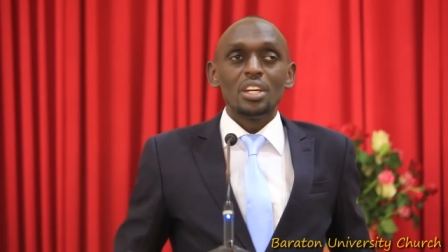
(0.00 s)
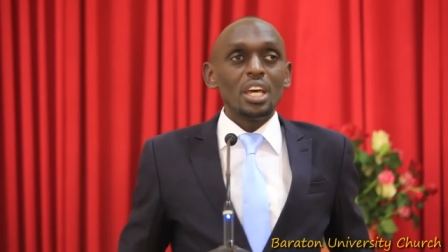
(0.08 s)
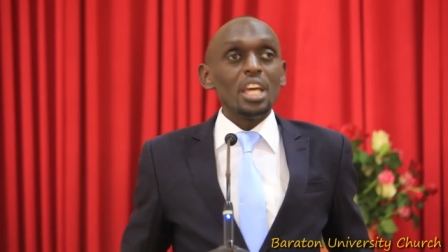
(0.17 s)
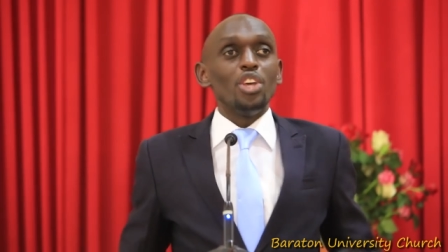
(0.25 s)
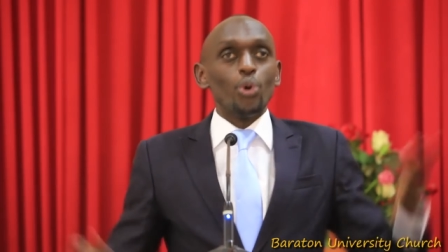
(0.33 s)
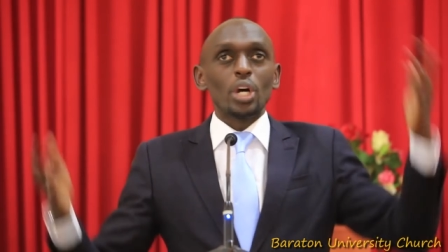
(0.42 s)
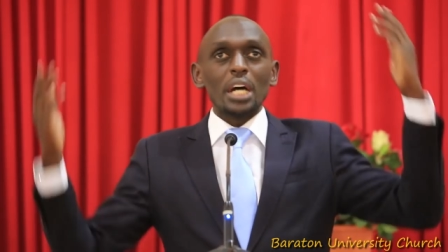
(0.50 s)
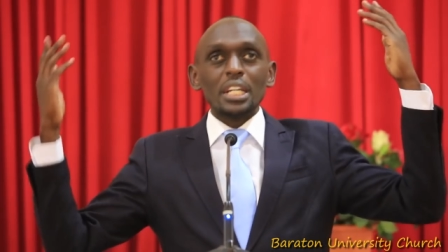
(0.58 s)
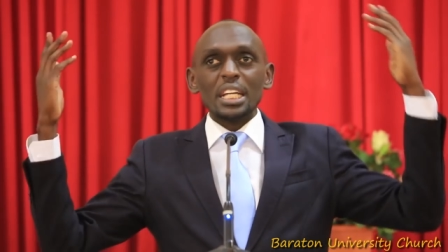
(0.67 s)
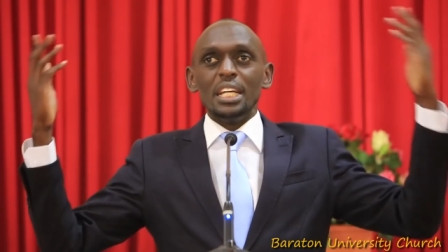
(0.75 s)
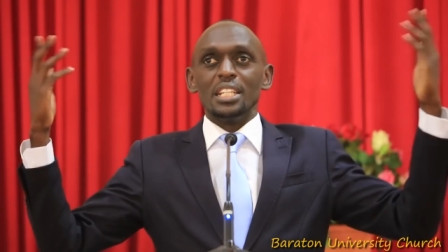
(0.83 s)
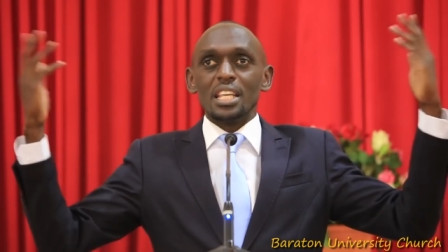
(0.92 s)
Hey, you can
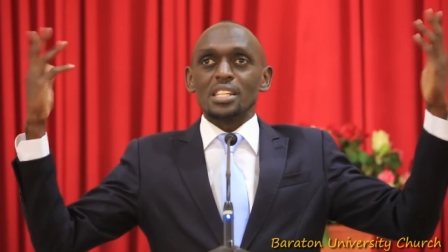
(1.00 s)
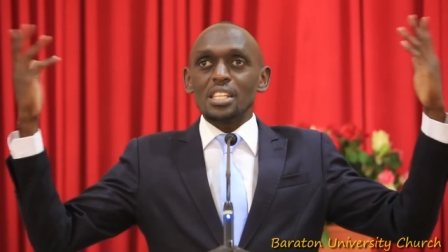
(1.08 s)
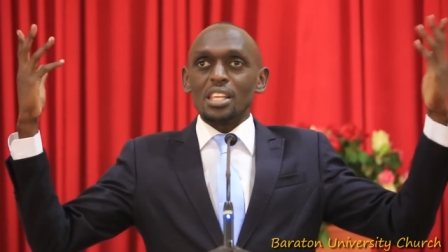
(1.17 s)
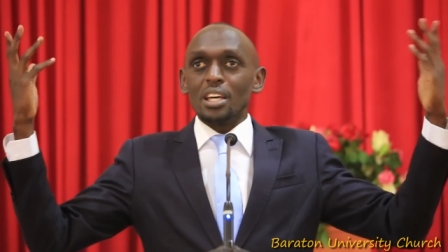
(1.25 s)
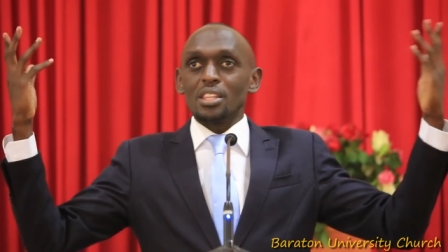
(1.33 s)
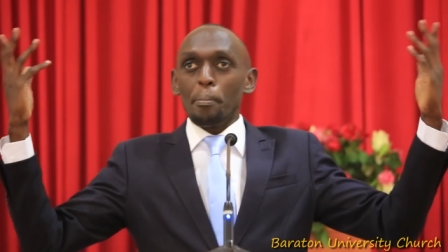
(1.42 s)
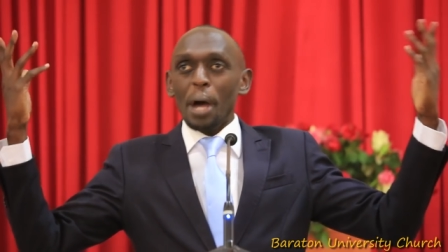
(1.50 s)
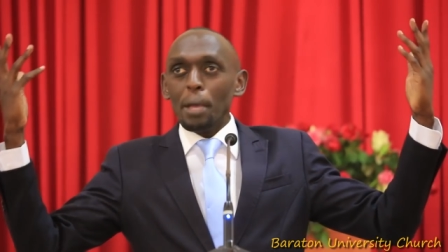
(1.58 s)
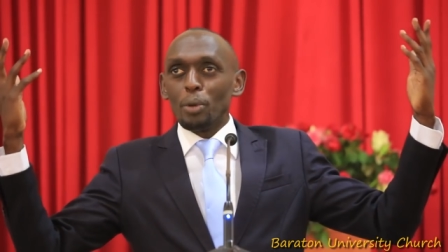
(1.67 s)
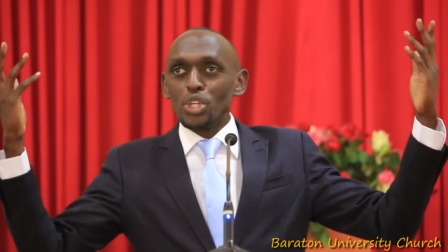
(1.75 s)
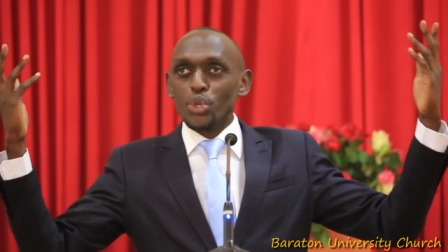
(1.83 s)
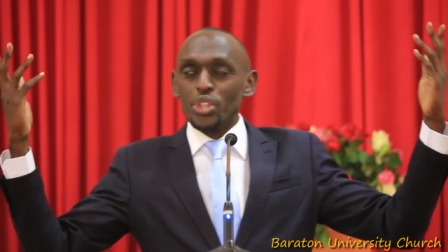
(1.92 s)
read. The, the, the,
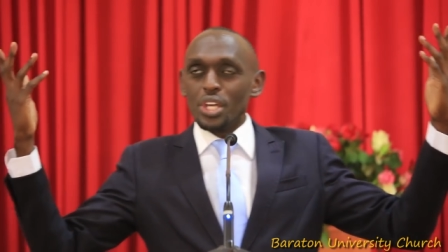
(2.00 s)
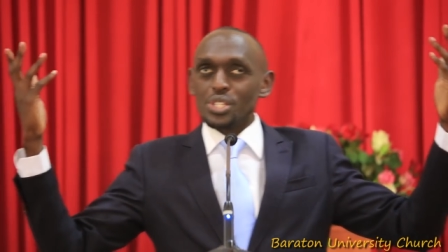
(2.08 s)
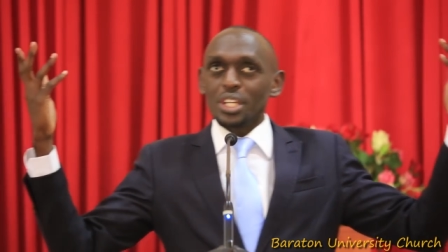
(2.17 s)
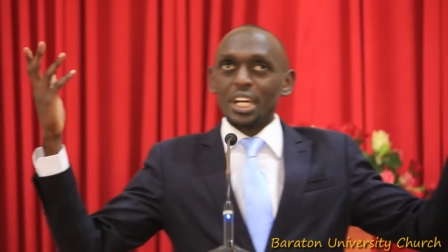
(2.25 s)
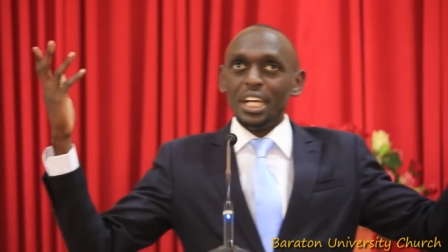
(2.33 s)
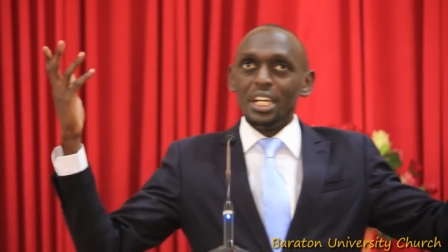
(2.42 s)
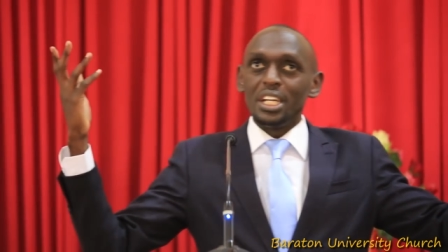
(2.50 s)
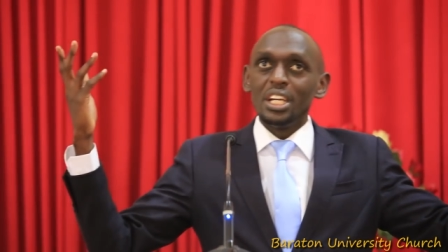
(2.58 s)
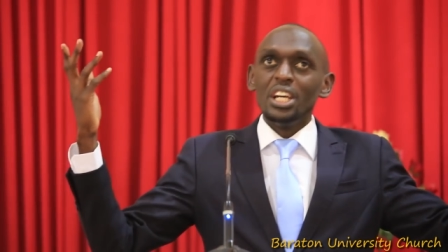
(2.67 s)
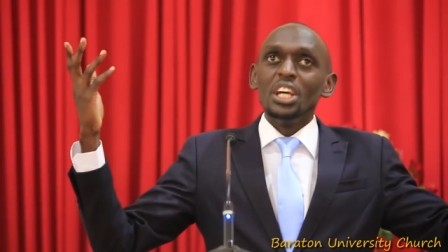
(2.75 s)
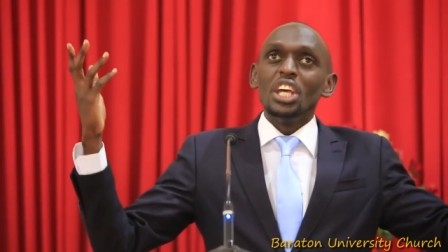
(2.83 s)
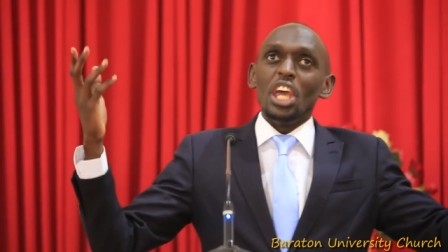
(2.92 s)
Bible is on the screen.
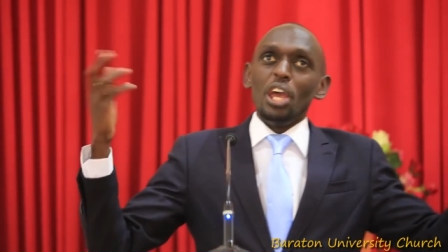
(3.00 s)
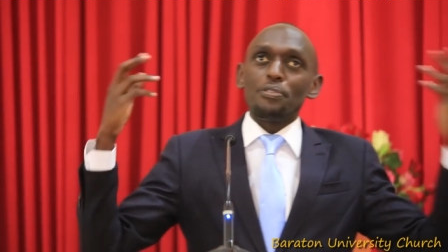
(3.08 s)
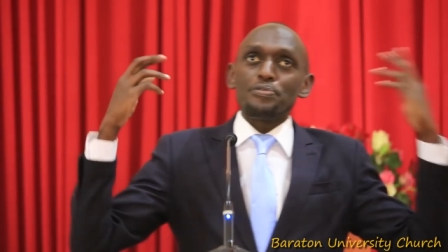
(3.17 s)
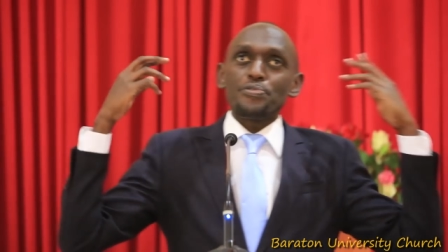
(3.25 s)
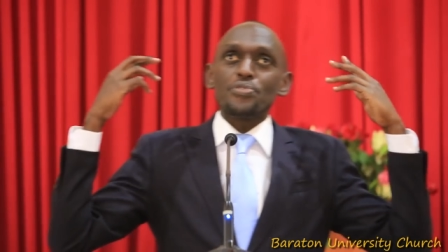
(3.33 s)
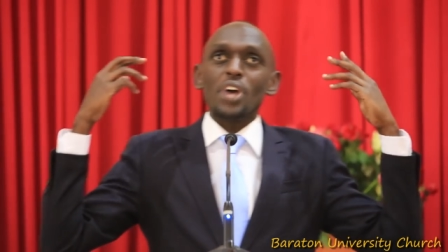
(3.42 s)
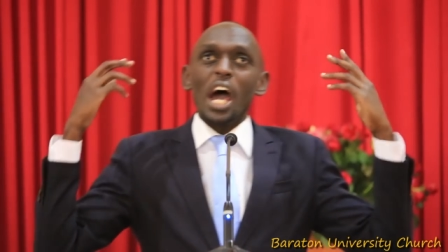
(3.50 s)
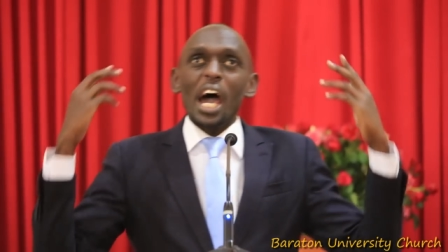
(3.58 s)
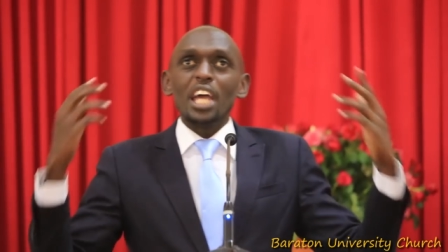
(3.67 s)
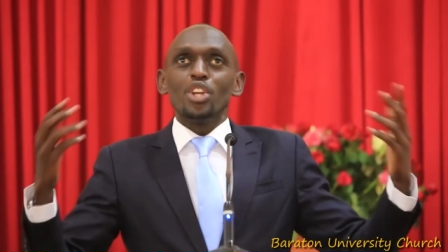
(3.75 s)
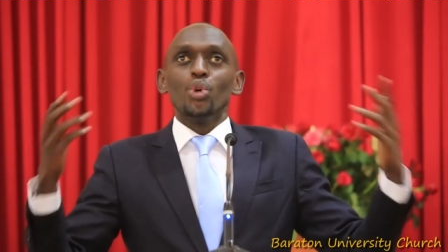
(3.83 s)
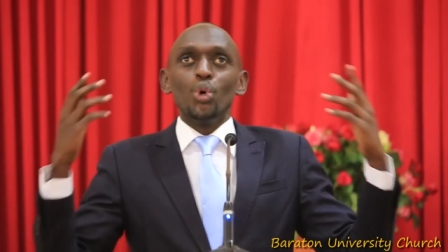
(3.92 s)
If
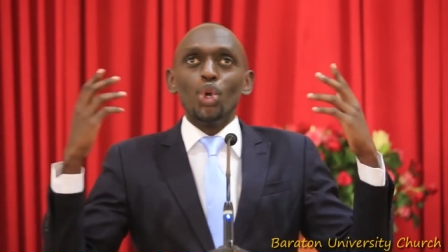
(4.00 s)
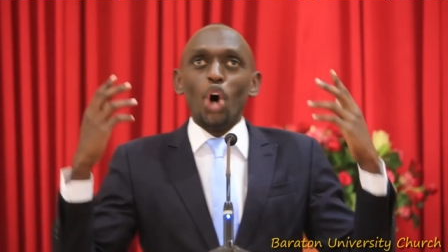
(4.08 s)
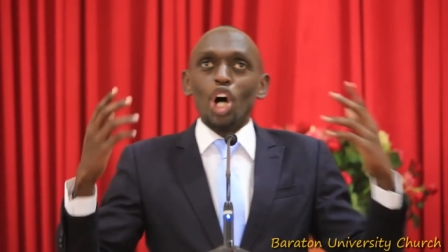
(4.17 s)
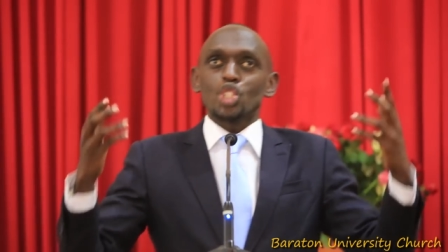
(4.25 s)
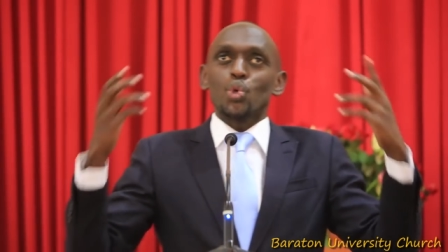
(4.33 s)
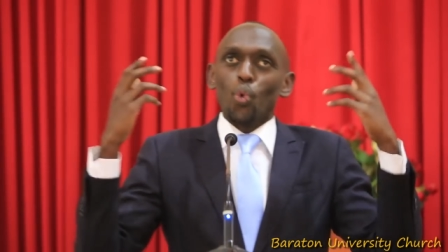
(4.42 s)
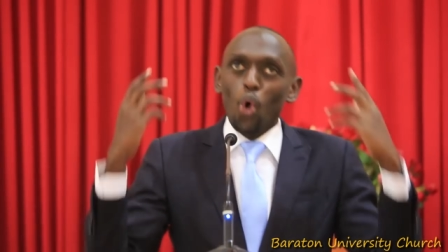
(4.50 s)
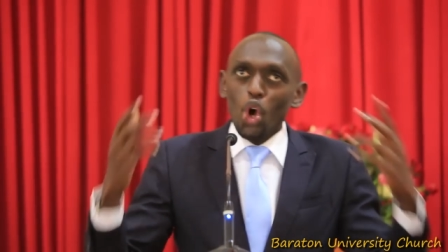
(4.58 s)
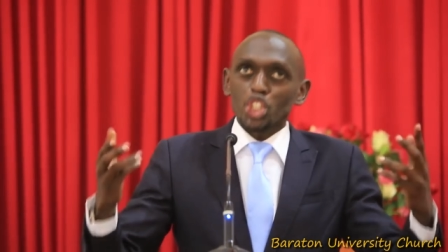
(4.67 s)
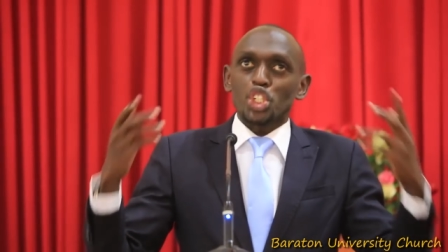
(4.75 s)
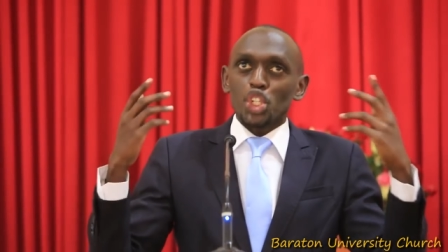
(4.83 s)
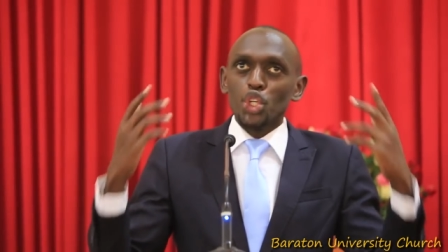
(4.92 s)
I do not
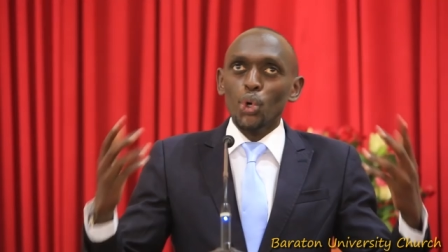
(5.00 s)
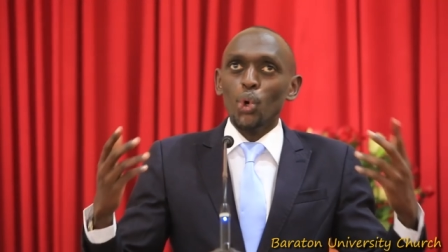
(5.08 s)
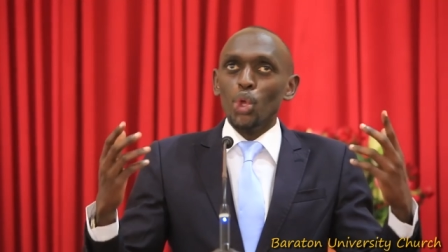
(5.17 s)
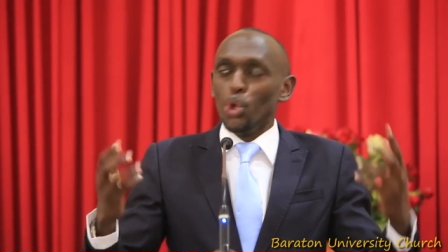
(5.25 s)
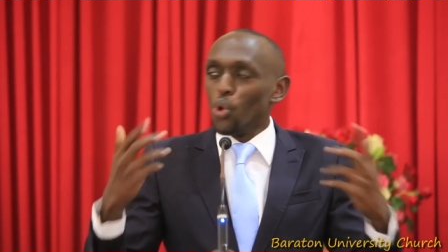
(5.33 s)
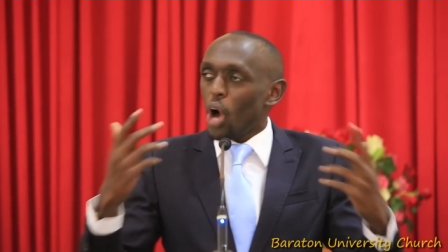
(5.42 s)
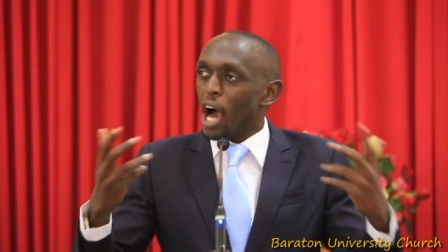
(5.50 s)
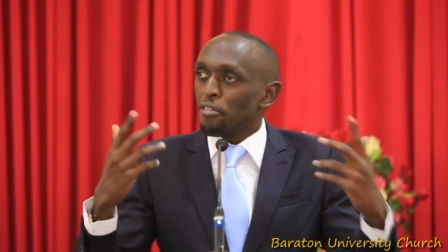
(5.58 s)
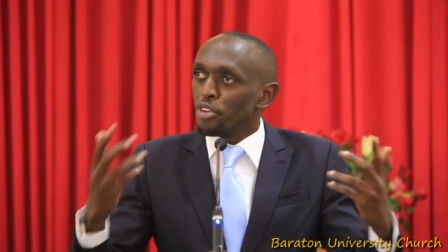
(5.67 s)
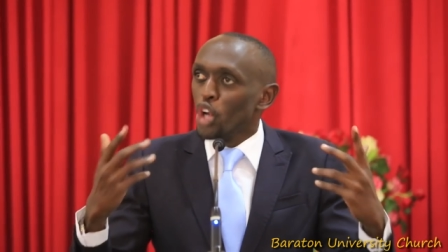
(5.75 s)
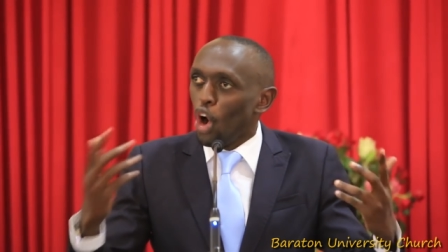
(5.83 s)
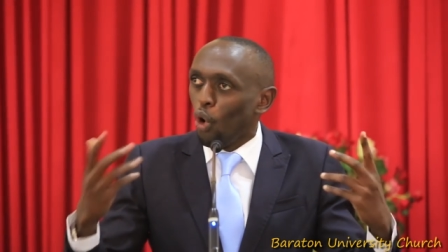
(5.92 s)
wash you, you
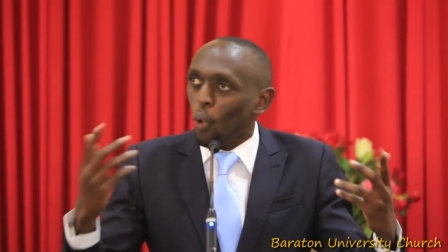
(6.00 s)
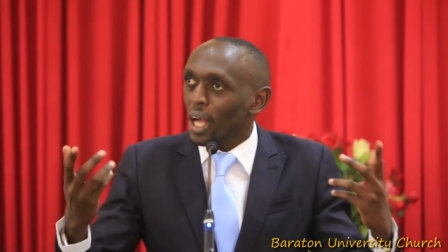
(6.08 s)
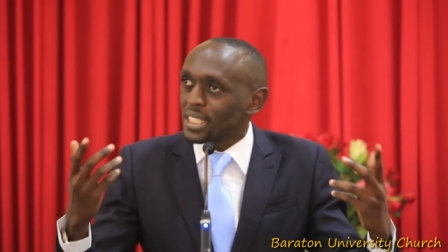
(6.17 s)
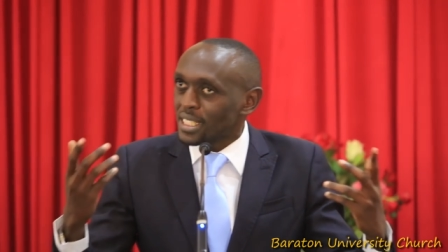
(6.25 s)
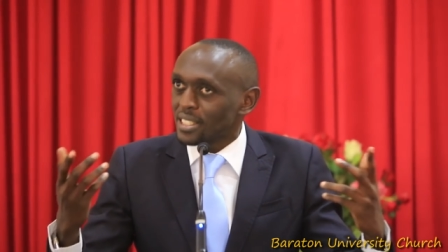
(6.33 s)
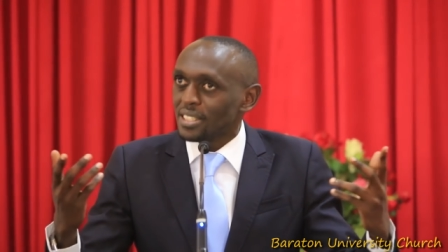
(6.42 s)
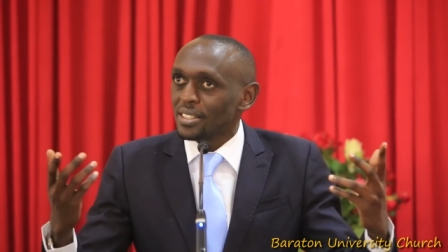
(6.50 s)
have no what?